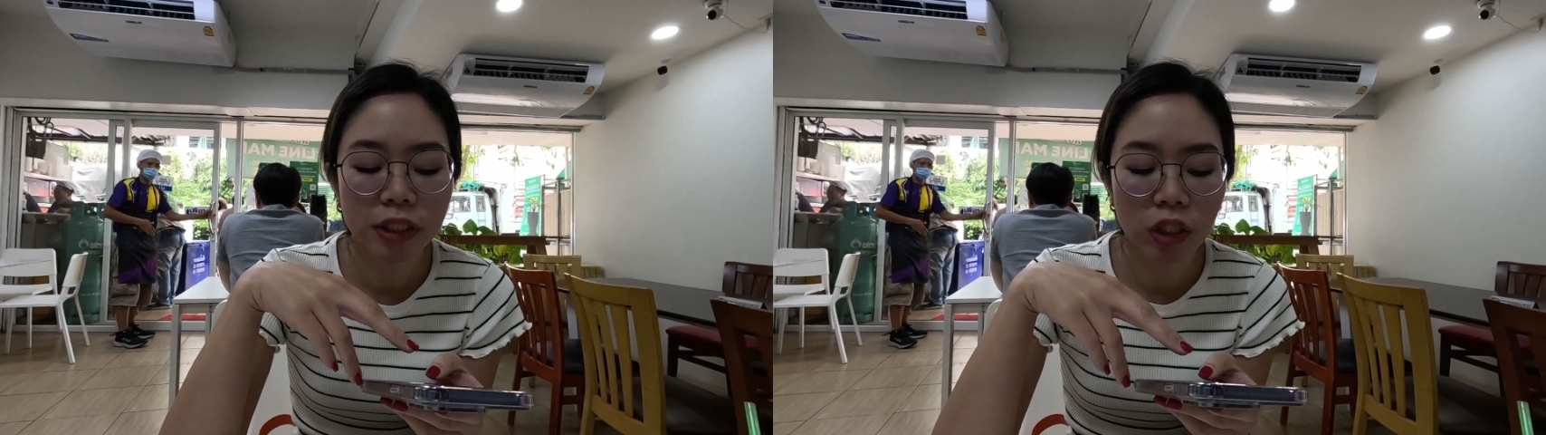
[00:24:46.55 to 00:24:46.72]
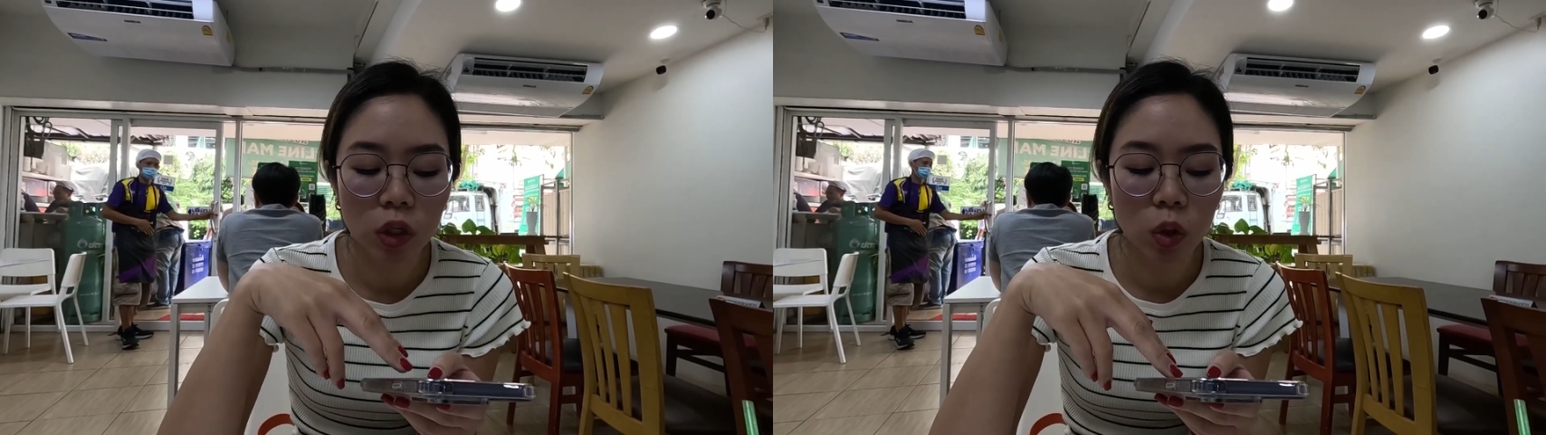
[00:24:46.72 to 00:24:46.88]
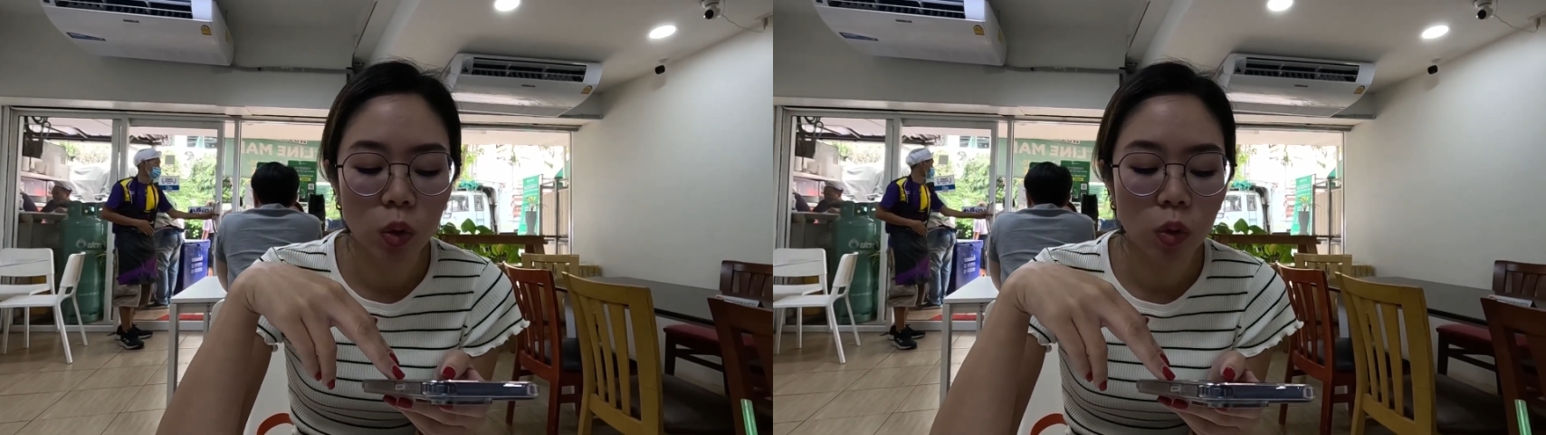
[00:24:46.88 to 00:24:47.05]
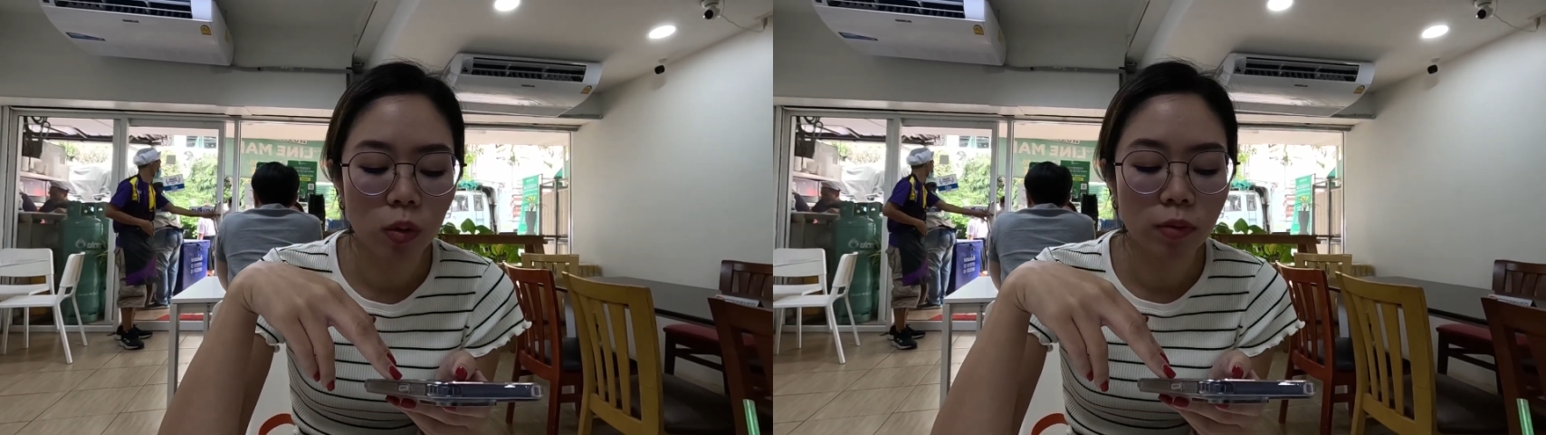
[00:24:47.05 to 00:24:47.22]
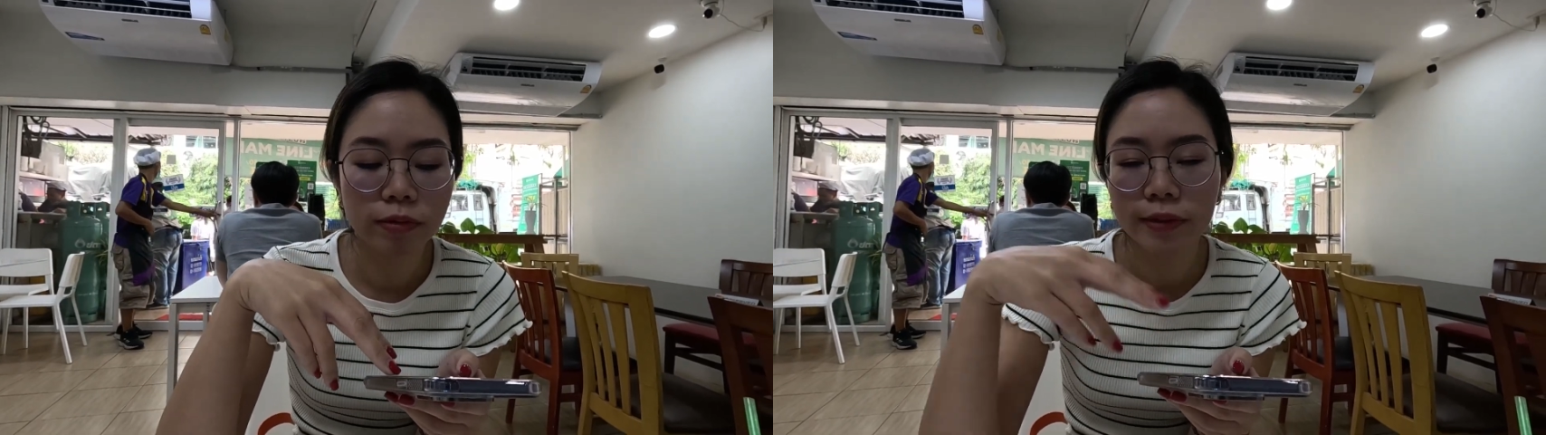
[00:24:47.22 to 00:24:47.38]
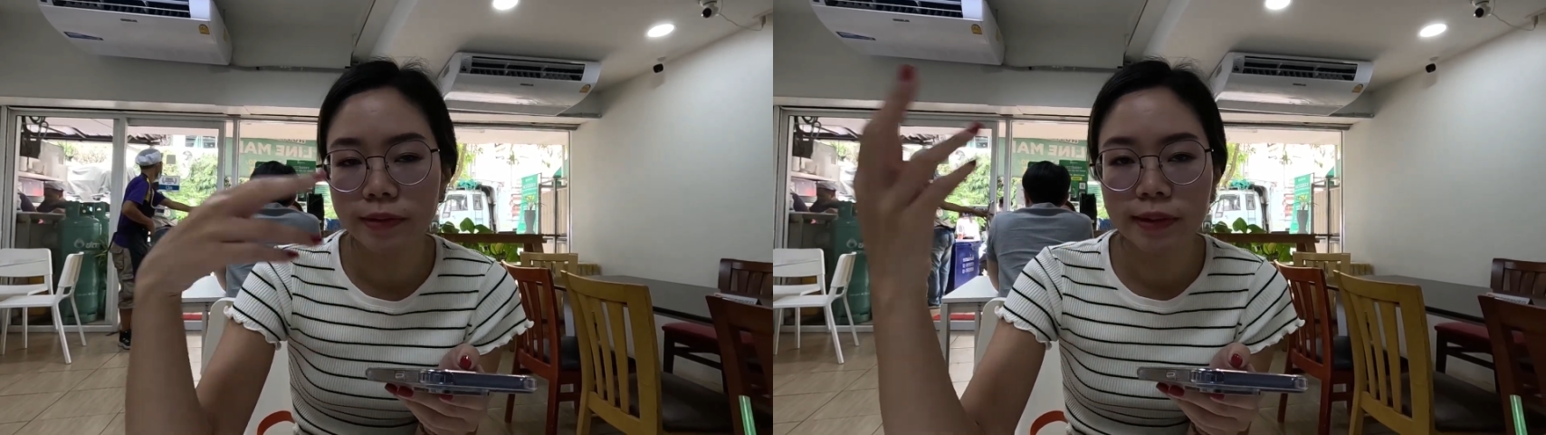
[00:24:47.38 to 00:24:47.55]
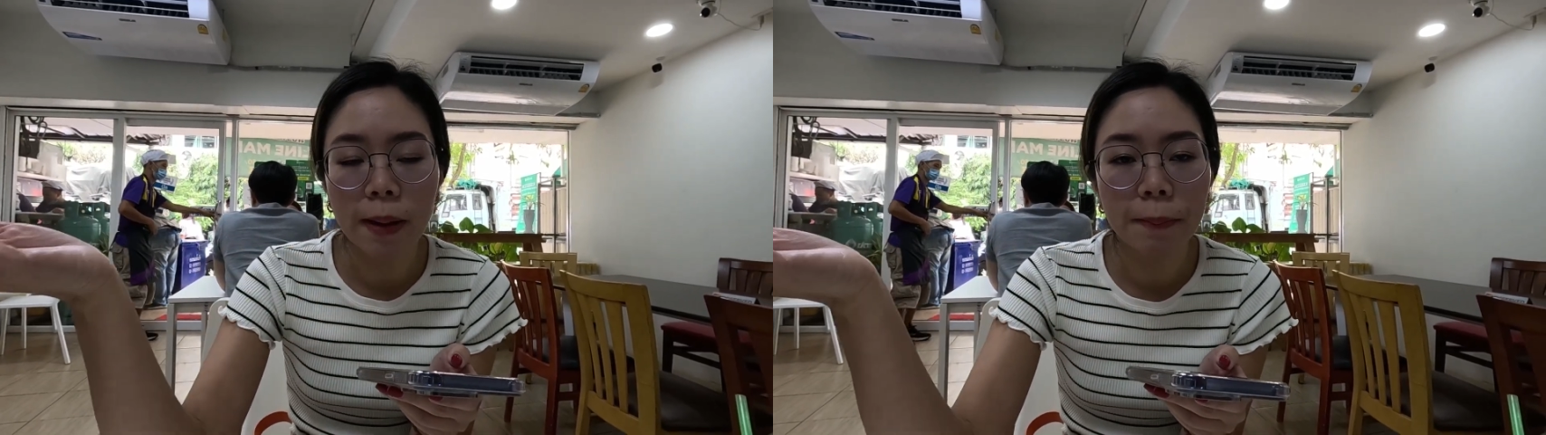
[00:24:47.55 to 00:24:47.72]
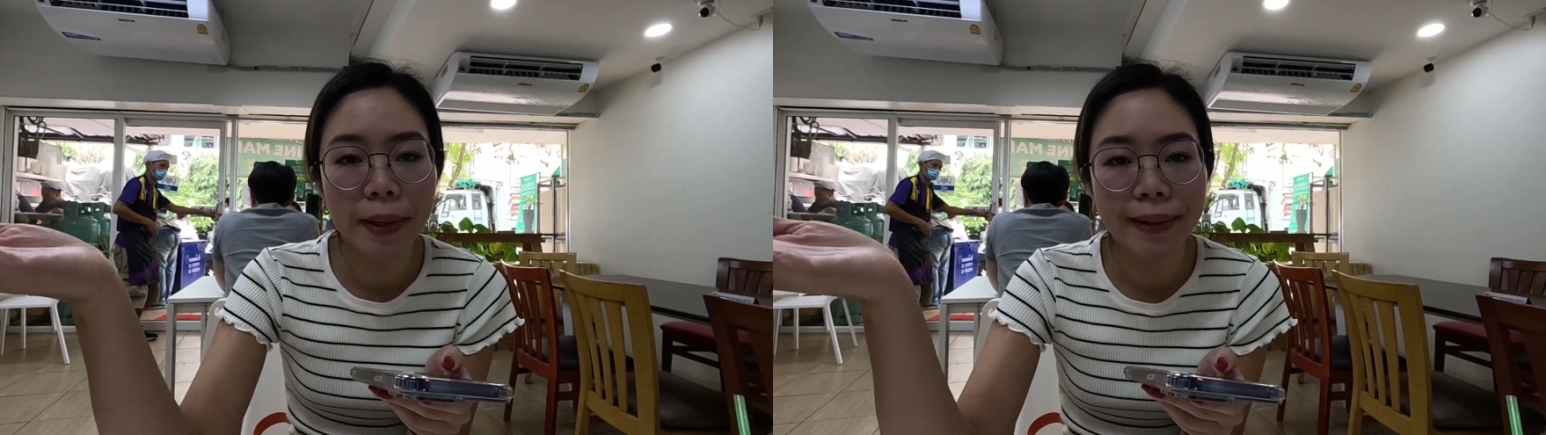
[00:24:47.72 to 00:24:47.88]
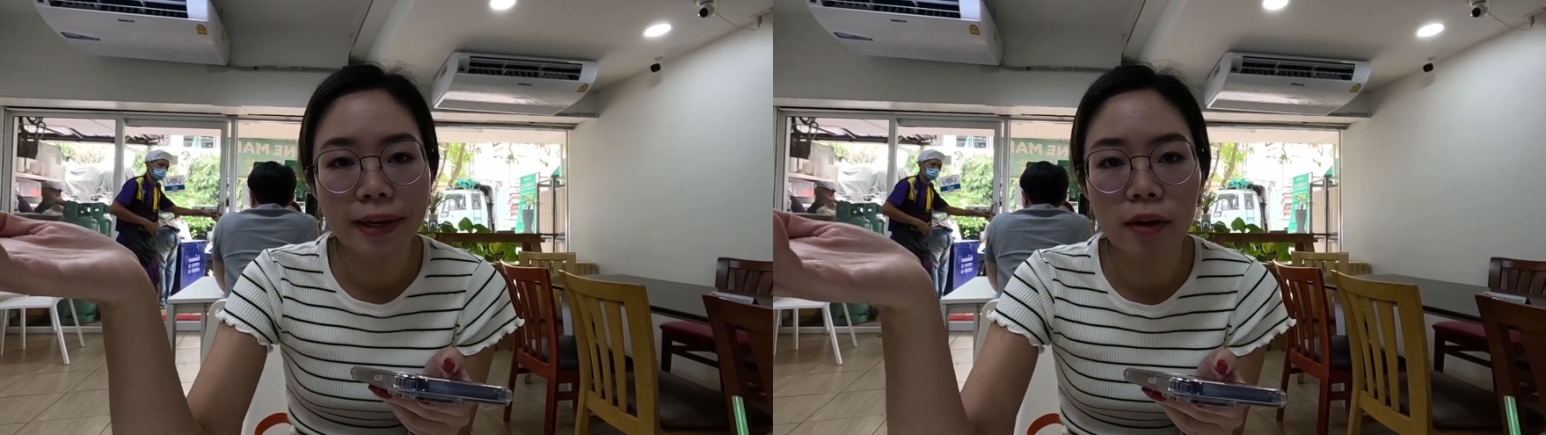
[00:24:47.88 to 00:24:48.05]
So some might